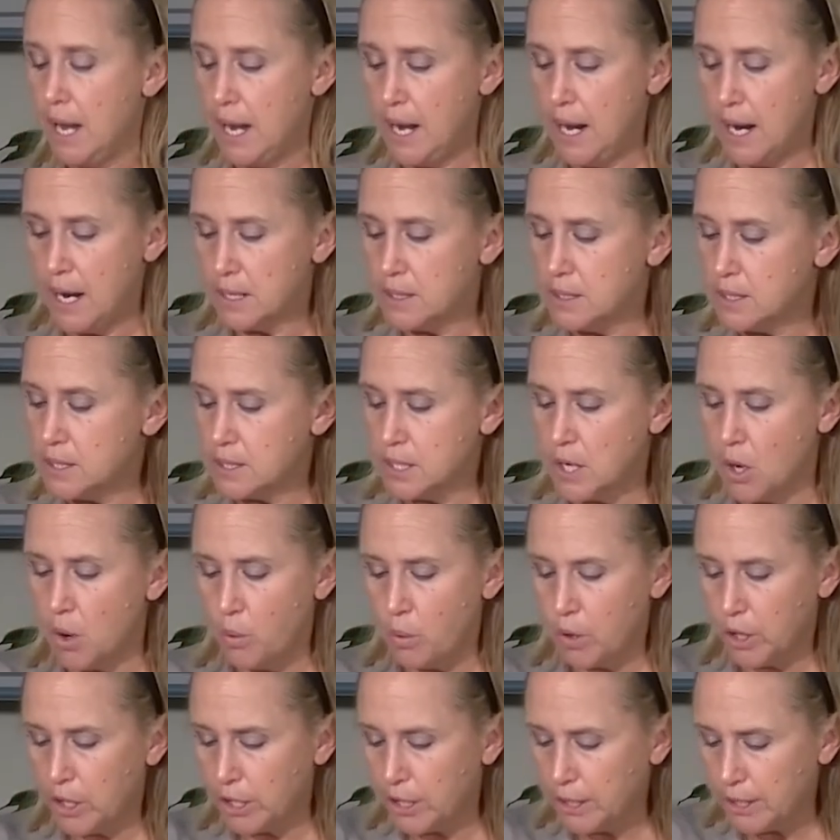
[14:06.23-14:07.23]
And
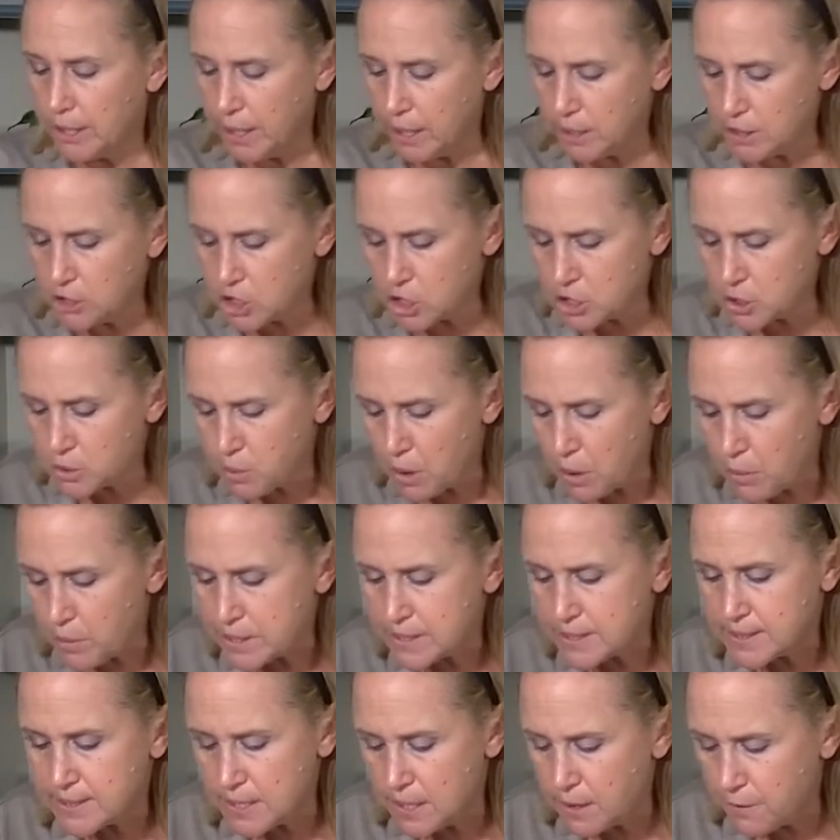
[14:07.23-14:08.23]
so we're going to get just where
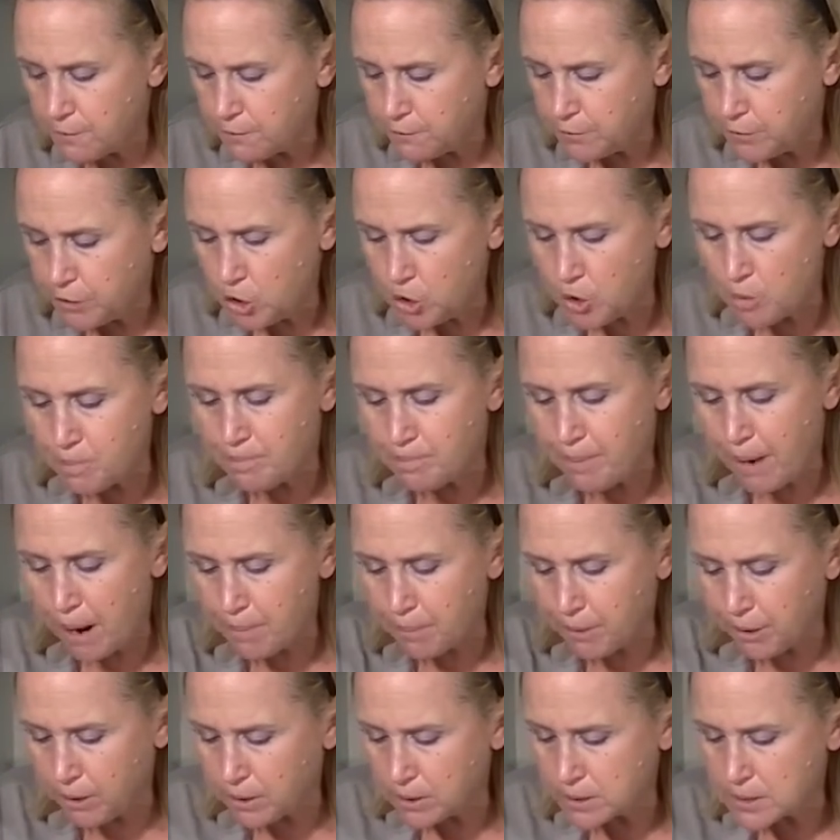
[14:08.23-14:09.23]
we see a few
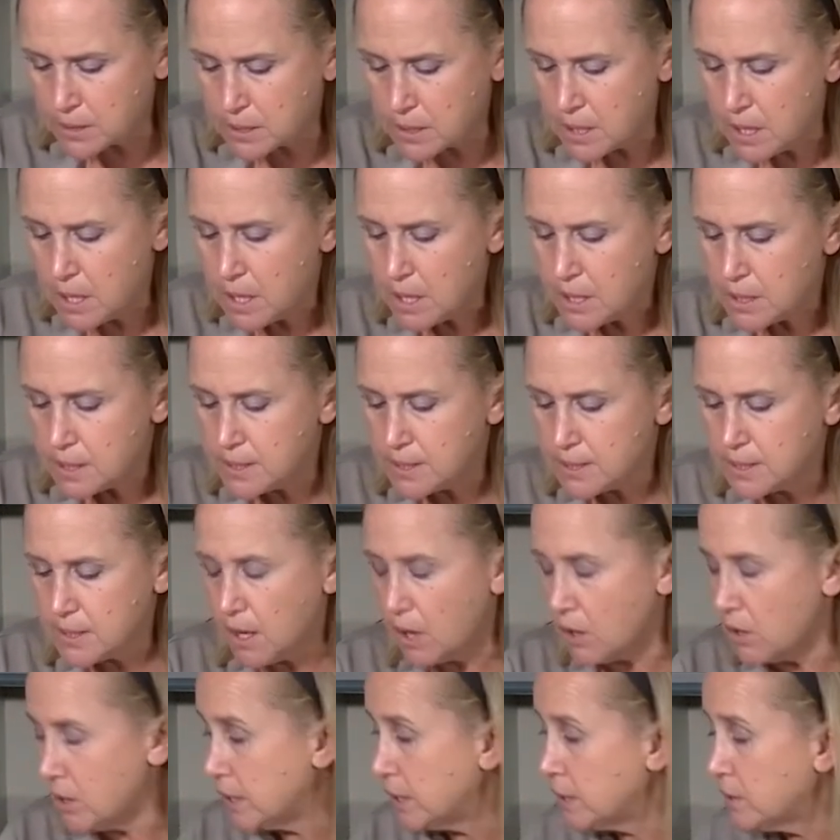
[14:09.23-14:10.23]
bubbles
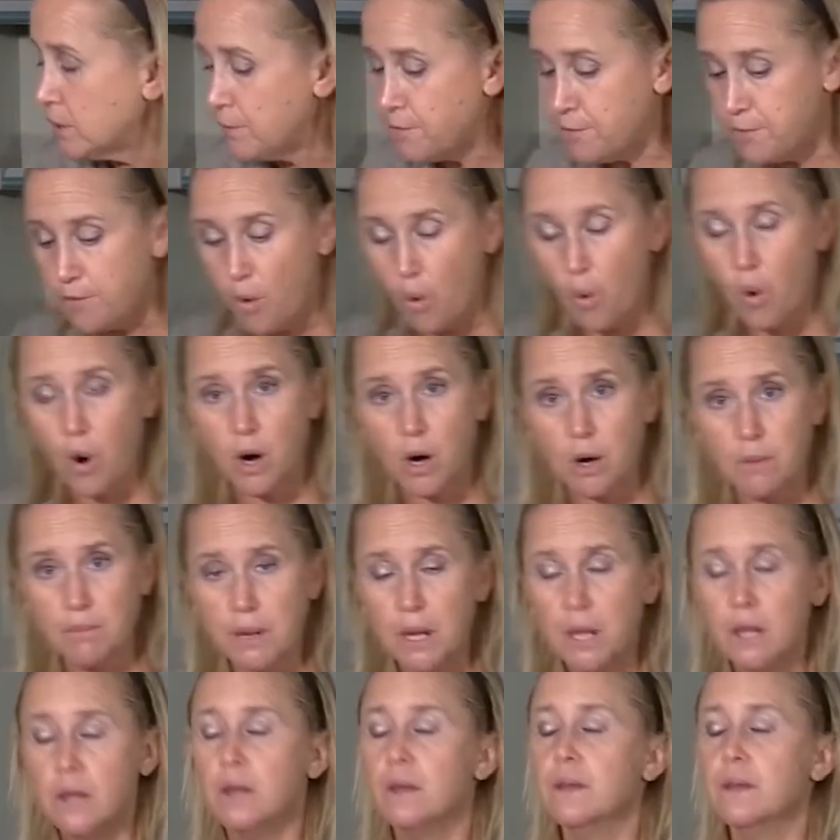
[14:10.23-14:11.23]
starting to
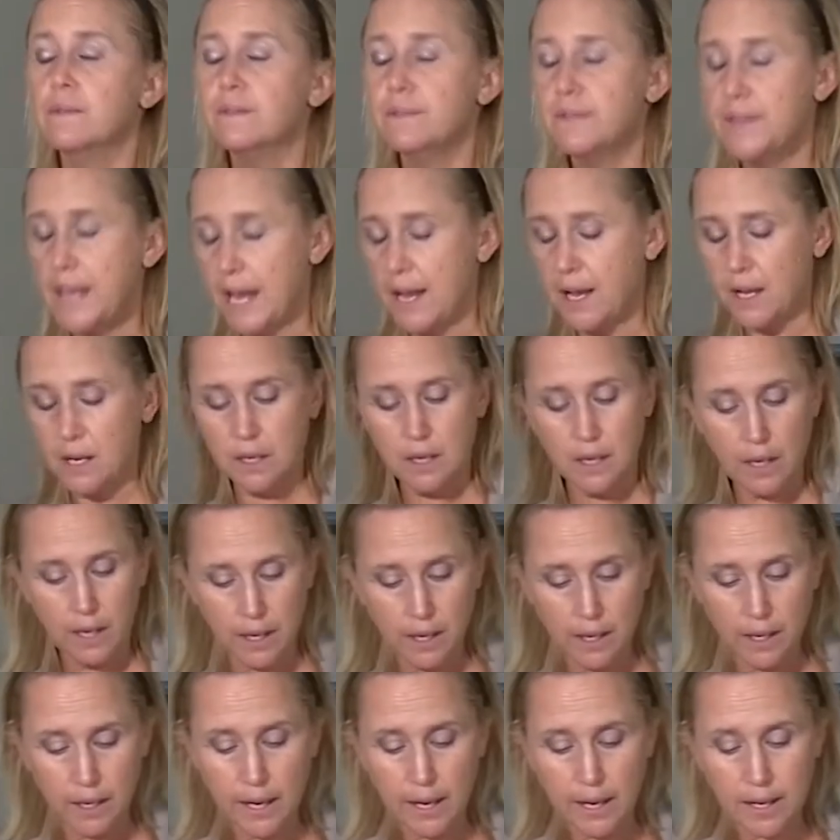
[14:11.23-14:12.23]
form that
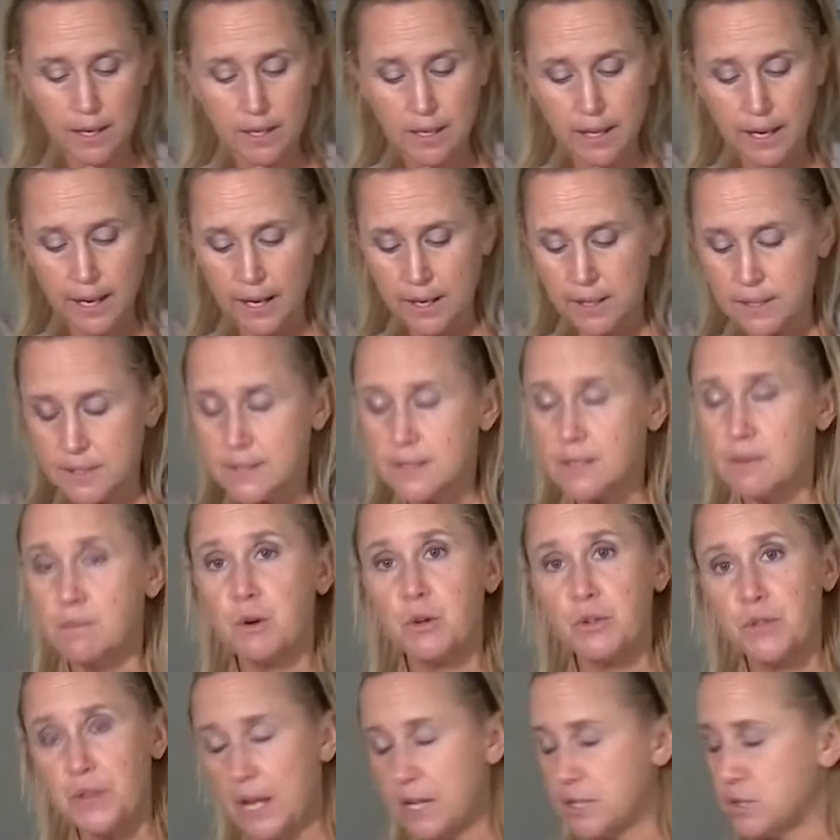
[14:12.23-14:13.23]
at, at a
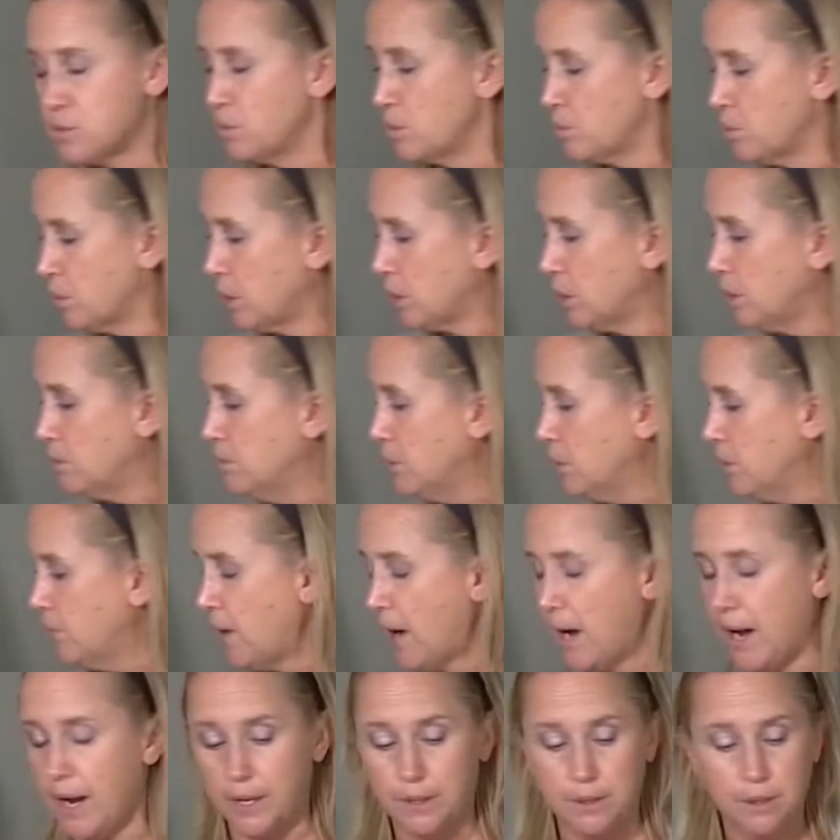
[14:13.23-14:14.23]
simmer, that's when we're going to move
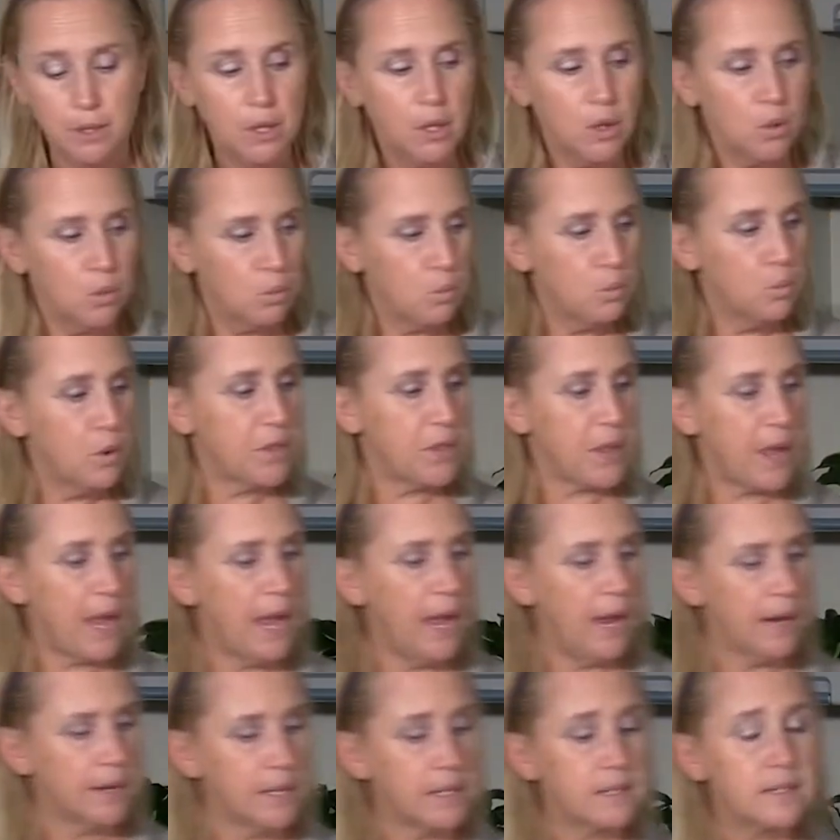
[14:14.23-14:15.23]
on with
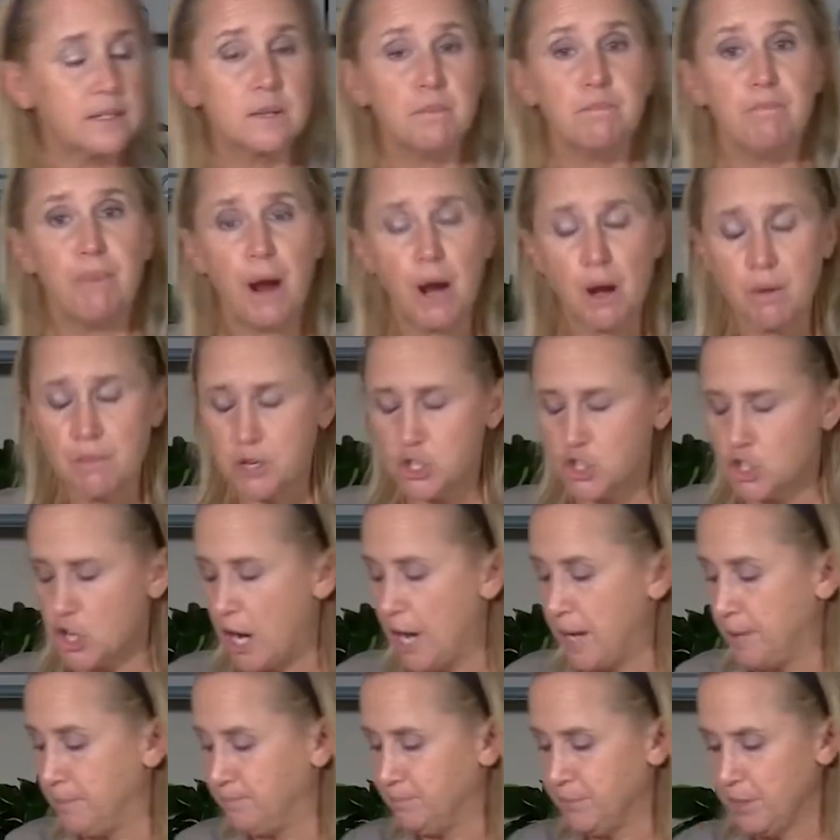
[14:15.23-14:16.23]
adding some
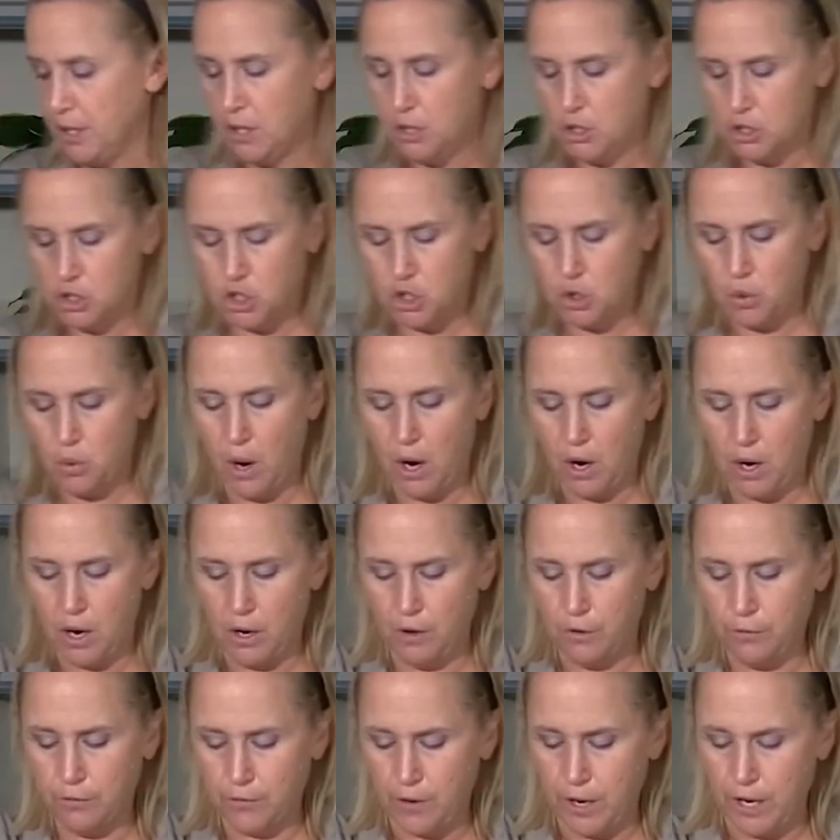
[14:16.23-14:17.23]
Parmesan to our
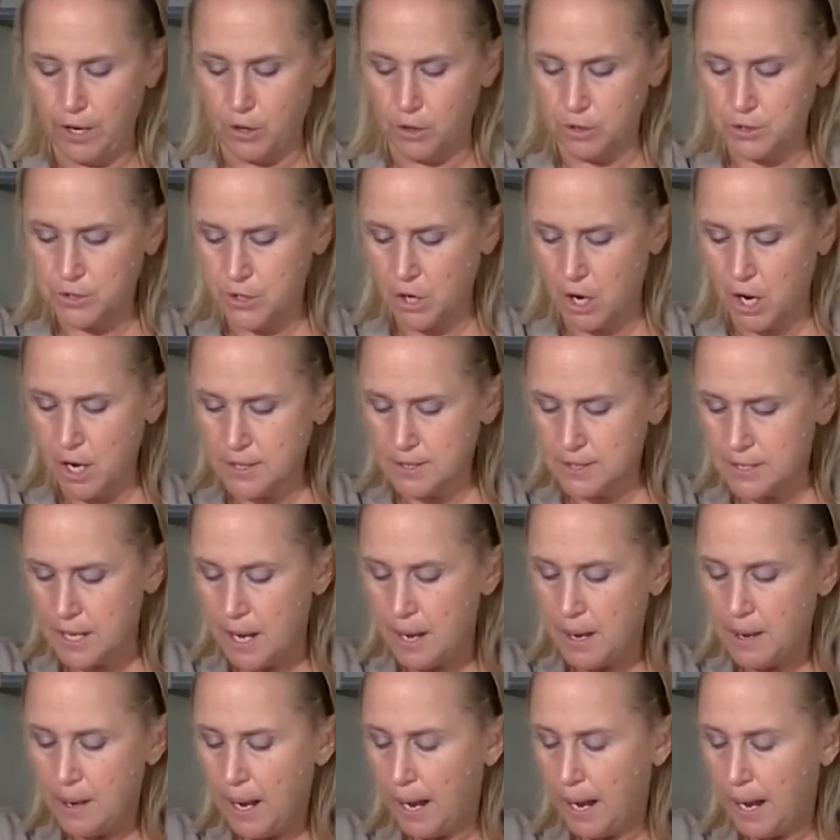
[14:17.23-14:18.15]
Alfredo sauce.